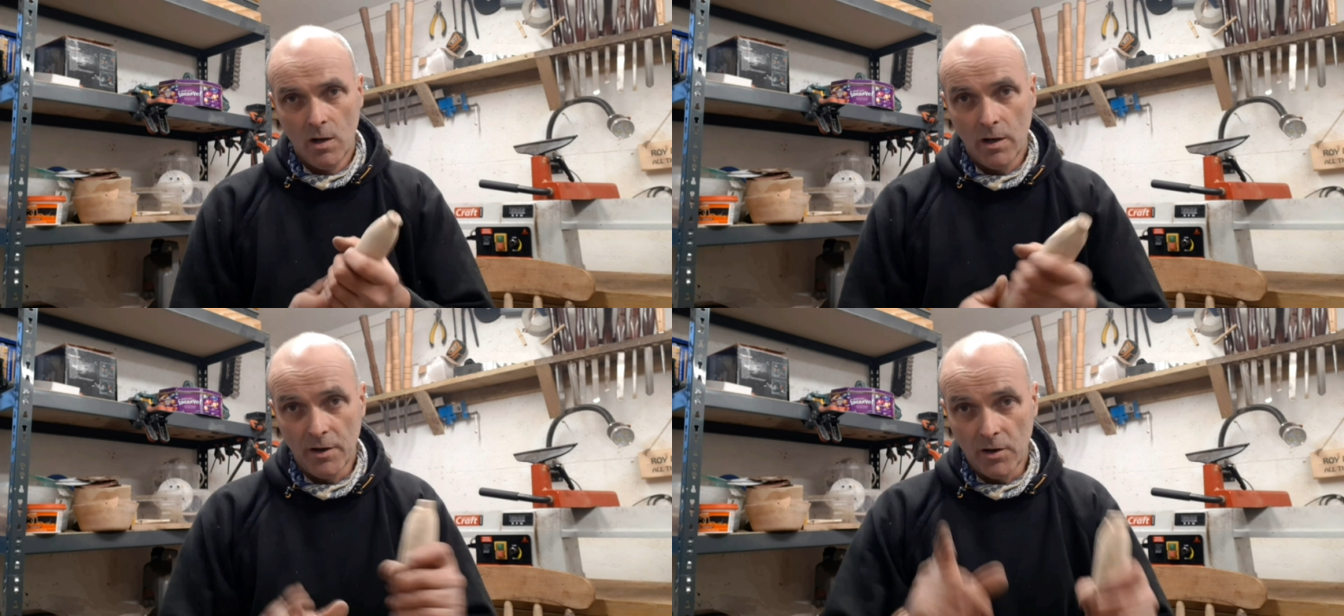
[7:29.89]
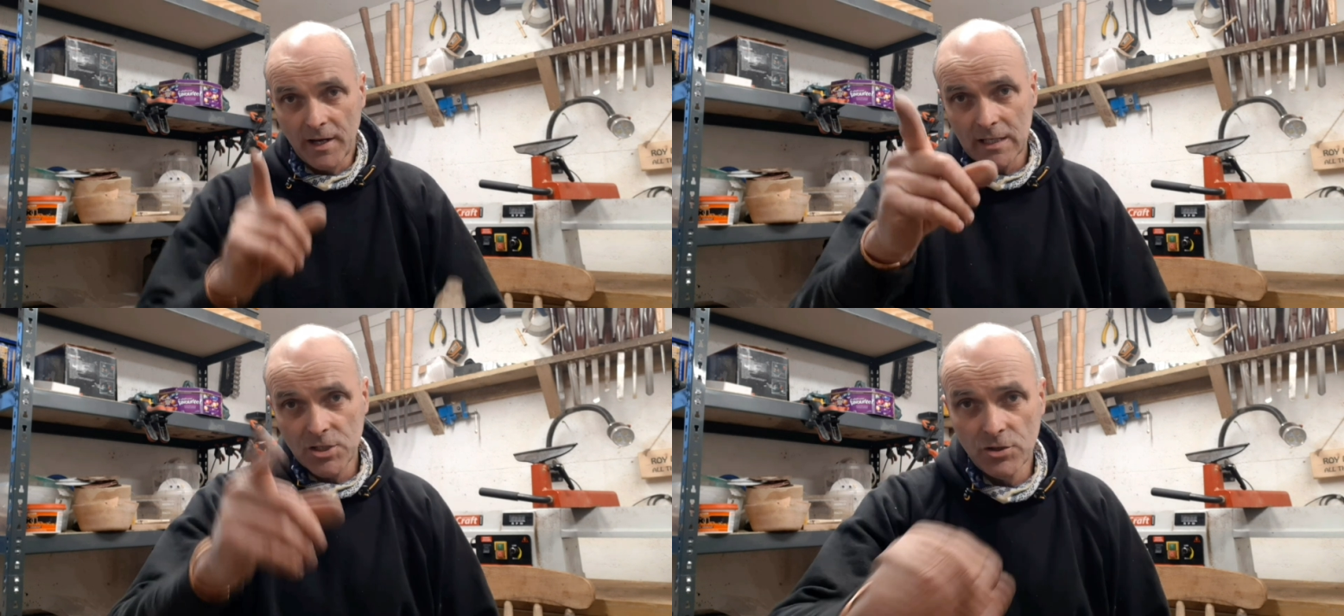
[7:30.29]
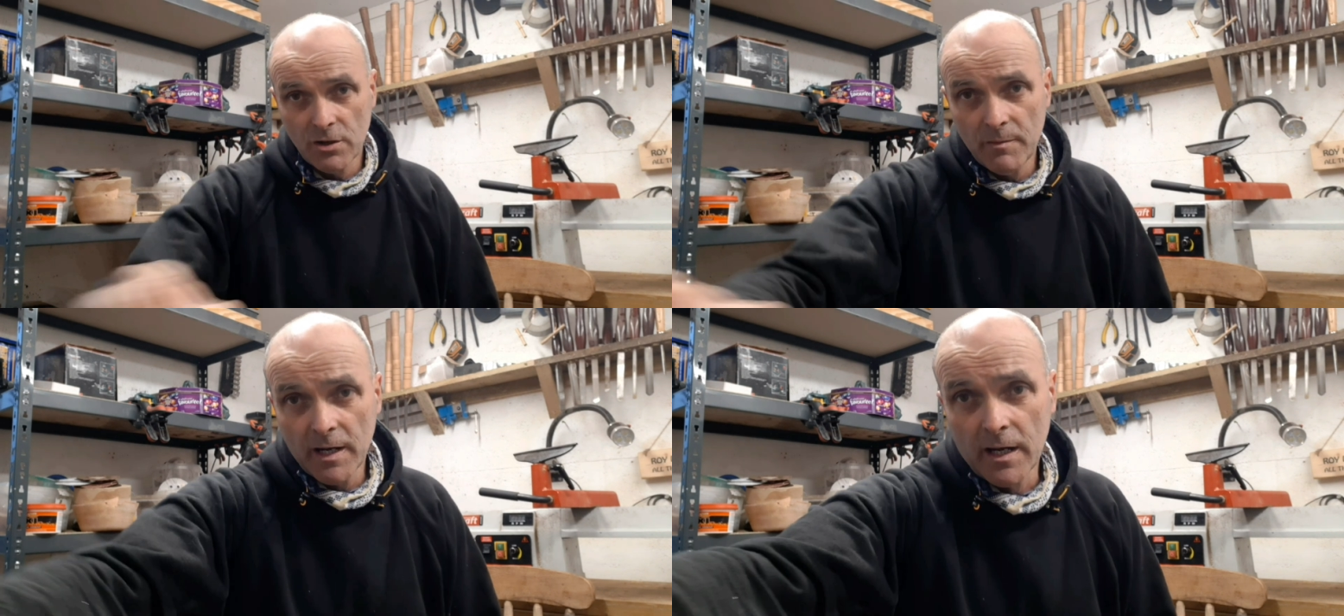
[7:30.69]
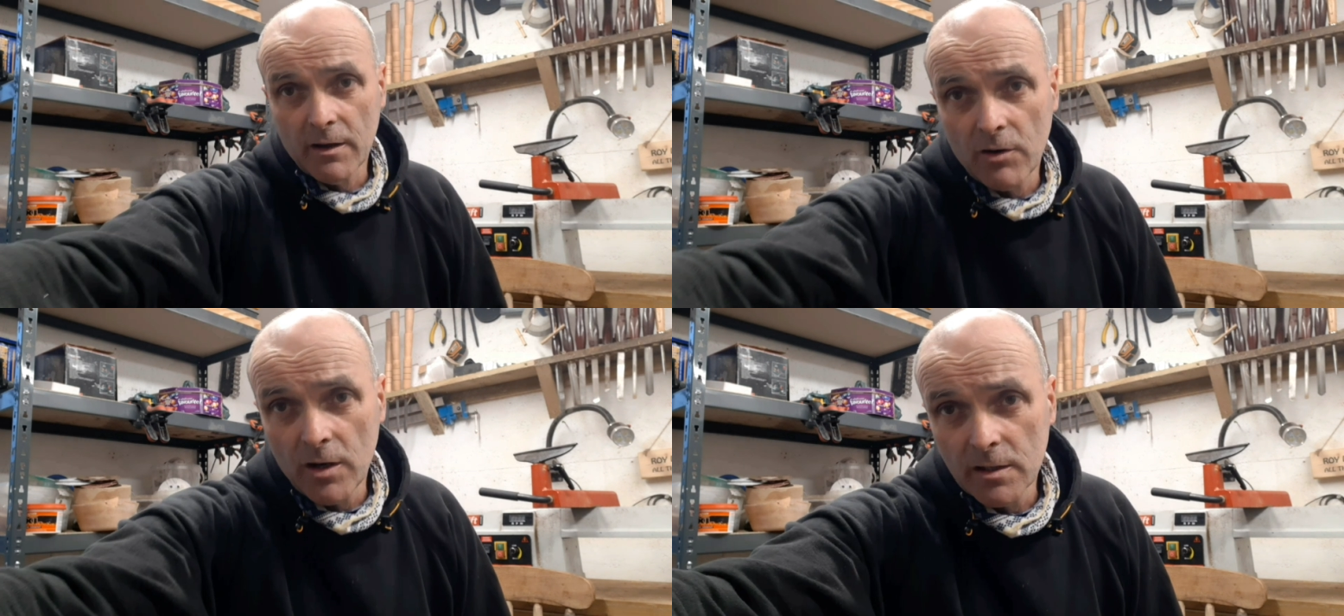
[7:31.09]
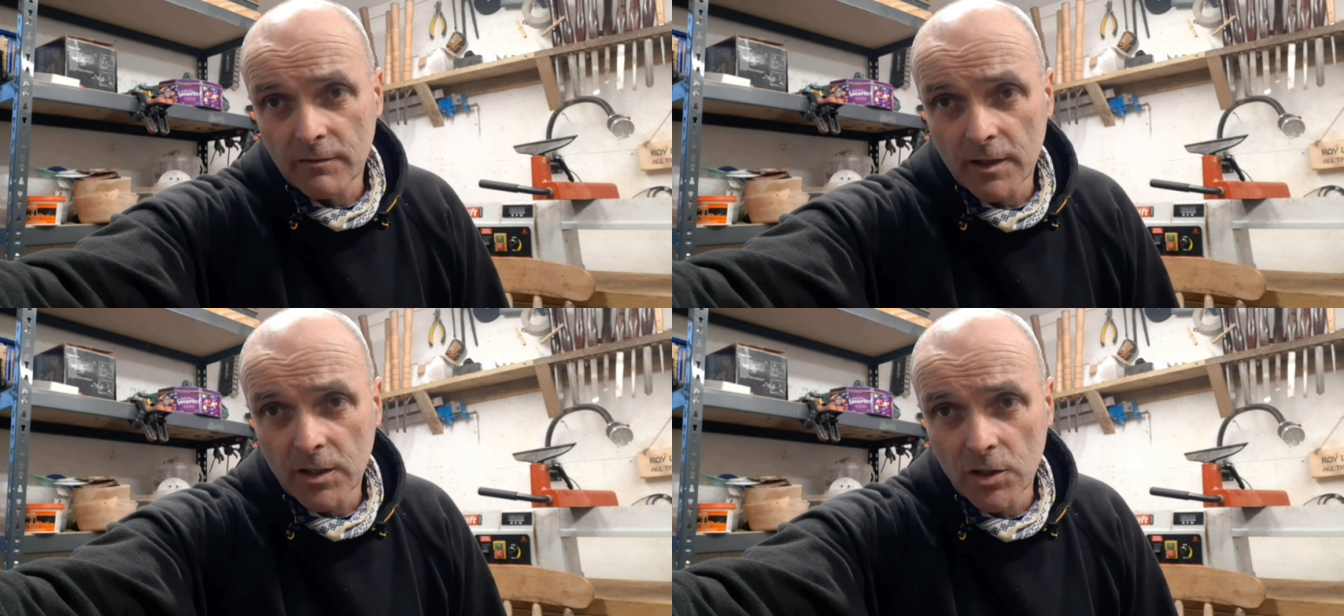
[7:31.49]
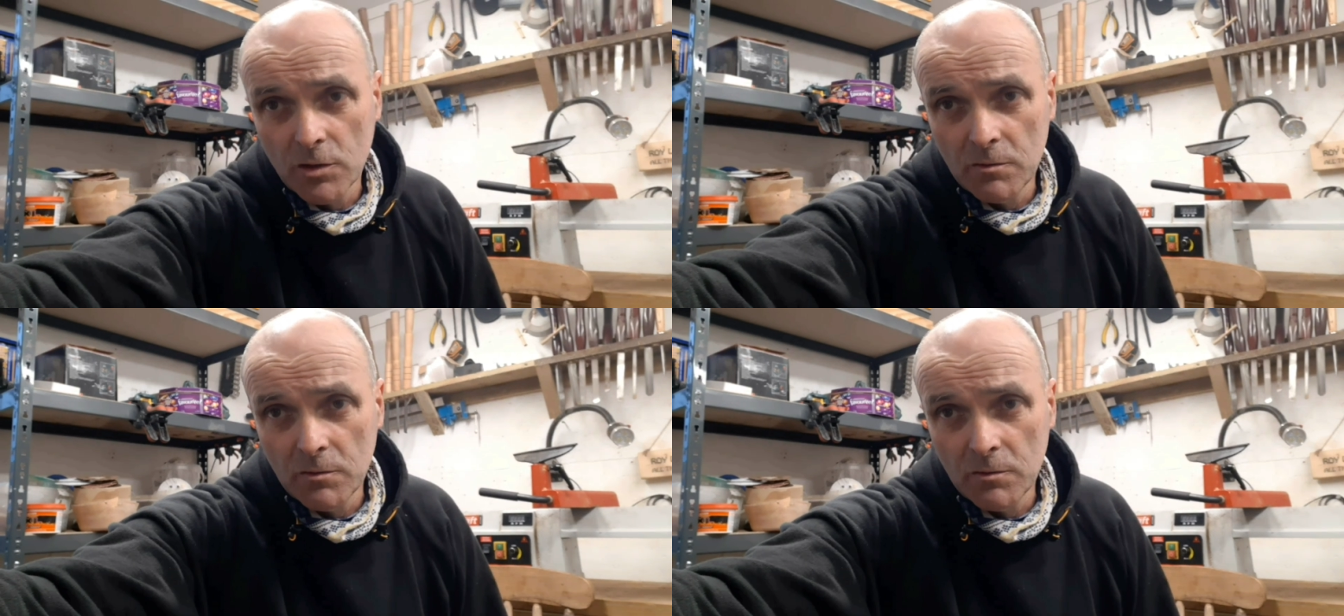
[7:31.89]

and I'll catch you in a minute. Alright, thank you.